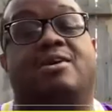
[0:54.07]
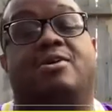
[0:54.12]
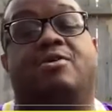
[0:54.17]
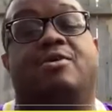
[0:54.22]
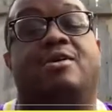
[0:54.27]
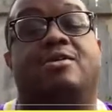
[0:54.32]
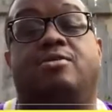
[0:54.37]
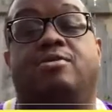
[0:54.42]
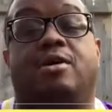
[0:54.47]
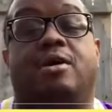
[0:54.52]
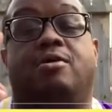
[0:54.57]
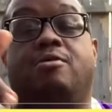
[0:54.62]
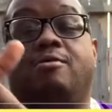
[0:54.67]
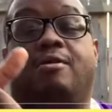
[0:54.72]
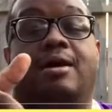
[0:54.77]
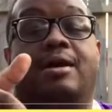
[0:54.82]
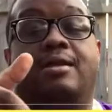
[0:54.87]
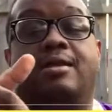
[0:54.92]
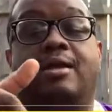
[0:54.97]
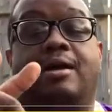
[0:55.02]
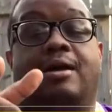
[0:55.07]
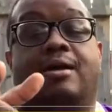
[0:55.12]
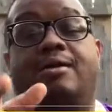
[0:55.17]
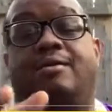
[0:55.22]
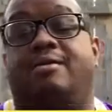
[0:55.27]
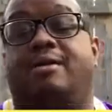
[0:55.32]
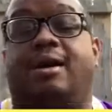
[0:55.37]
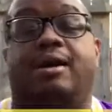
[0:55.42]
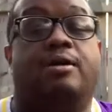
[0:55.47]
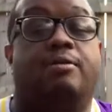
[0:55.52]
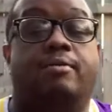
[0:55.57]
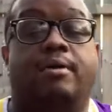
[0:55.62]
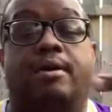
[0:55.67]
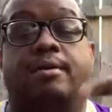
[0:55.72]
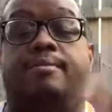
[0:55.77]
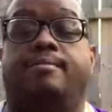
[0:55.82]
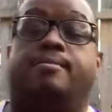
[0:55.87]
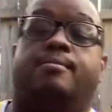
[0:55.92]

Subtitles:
Go ahead and do that right now. I can wait.